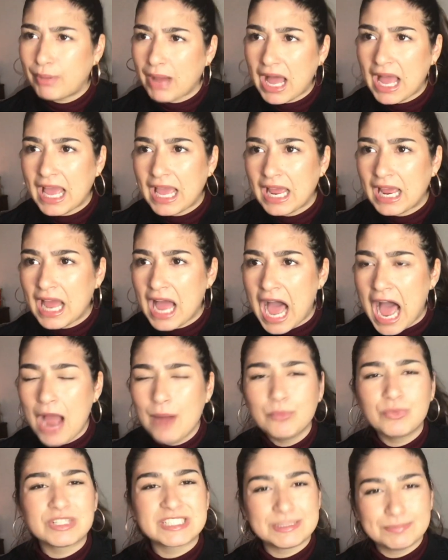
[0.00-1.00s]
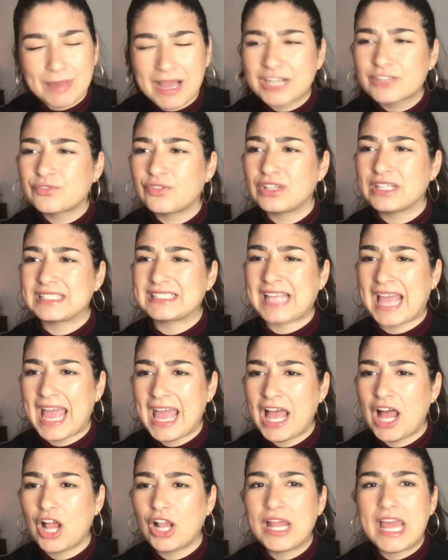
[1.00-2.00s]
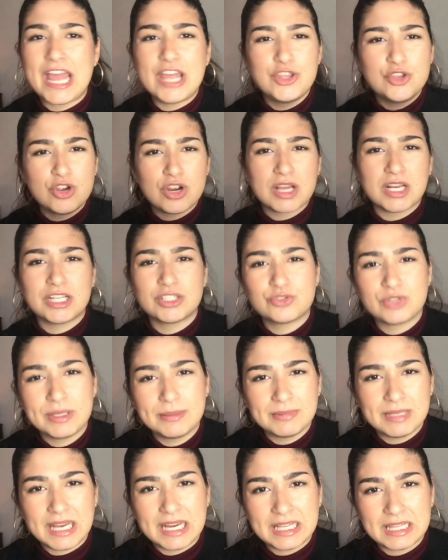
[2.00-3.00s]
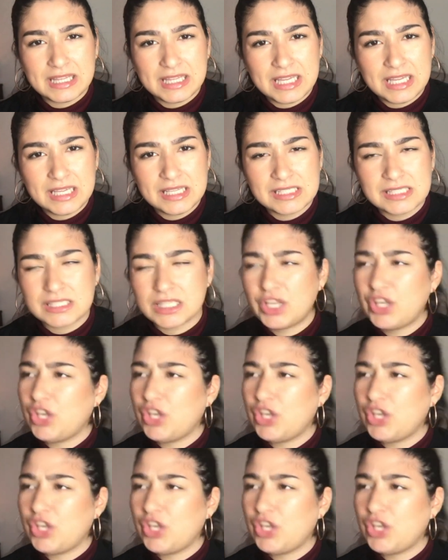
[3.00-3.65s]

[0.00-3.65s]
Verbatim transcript: but I'm respectful as hell, and you're going to treat me like this?